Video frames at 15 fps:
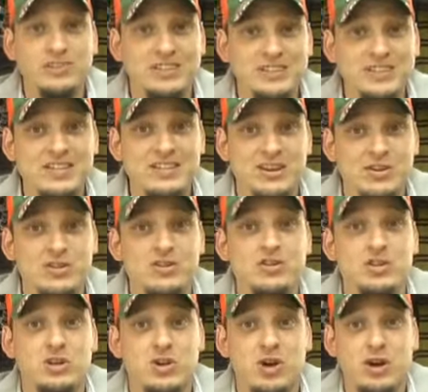listing there
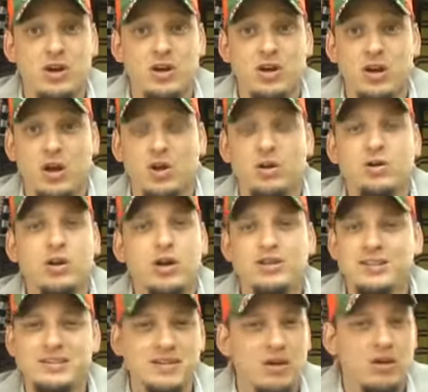is
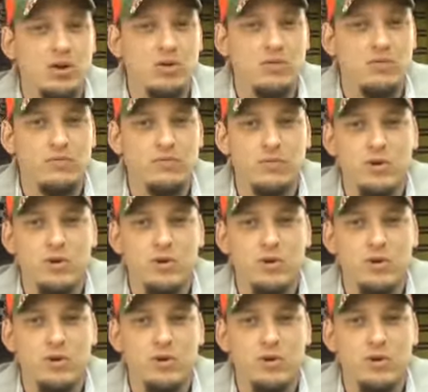not discount code,